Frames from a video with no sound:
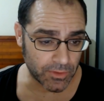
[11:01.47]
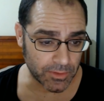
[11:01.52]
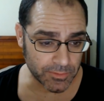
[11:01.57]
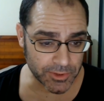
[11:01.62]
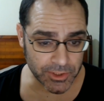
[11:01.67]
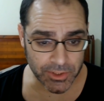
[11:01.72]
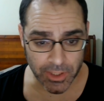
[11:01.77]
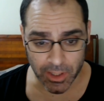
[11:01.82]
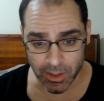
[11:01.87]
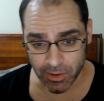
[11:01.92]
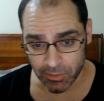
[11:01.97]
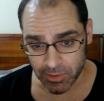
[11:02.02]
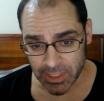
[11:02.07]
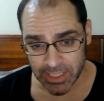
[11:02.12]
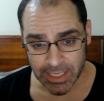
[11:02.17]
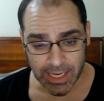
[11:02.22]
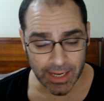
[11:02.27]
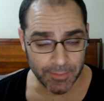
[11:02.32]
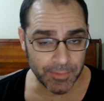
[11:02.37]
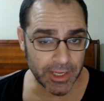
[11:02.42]
So
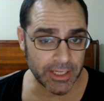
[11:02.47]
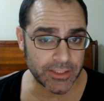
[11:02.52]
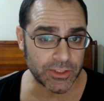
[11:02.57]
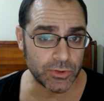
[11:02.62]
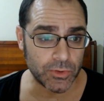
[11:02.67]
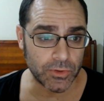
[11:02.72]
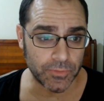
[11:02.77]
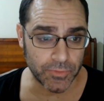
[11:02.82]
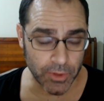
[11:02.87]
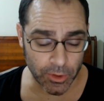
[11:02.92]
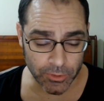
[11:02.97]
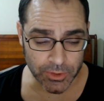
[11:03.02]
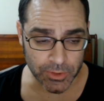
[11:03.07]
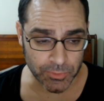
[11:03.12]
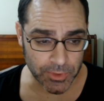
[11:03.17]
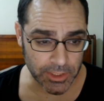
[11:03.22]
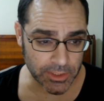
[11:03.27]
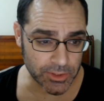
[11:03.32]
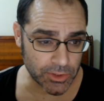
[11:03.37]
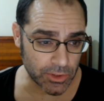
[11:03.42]
I make 2 of those a week.